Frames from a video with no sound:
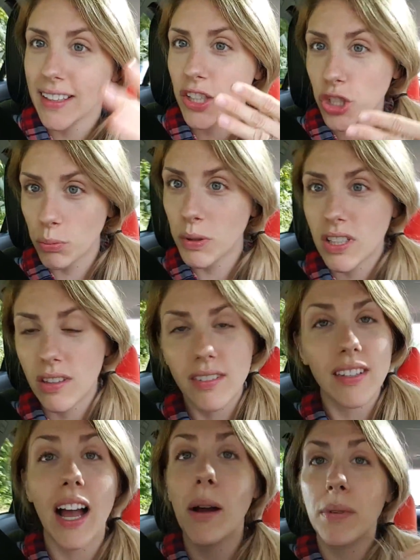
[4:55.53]
They should be to the
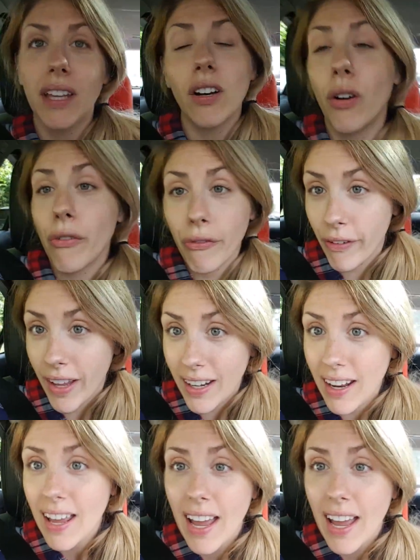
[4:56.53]
side, but they don't fit.